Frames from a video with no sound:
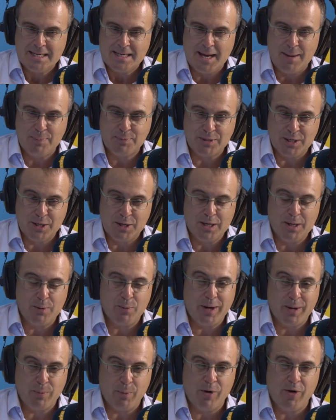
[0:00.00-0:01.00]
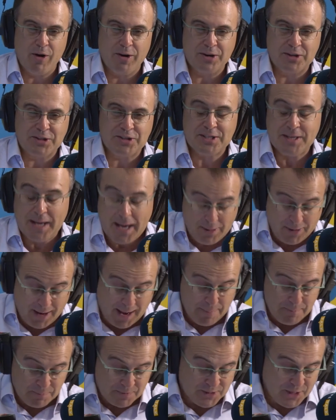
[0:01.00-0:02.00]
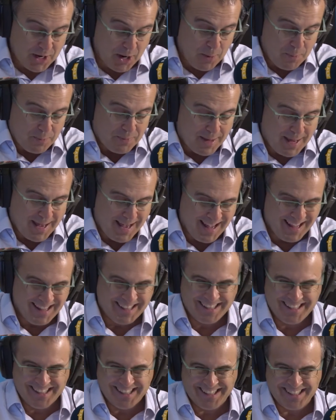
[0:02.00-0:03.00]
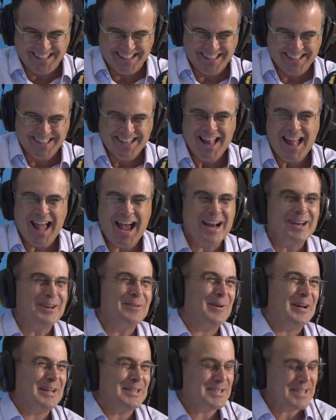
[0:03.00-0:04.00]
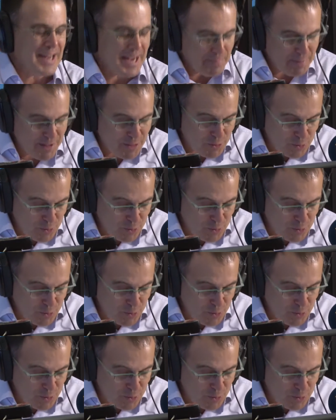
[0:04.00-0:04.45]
Absolutely, we're honest. Okay, so, Andy Rice, take me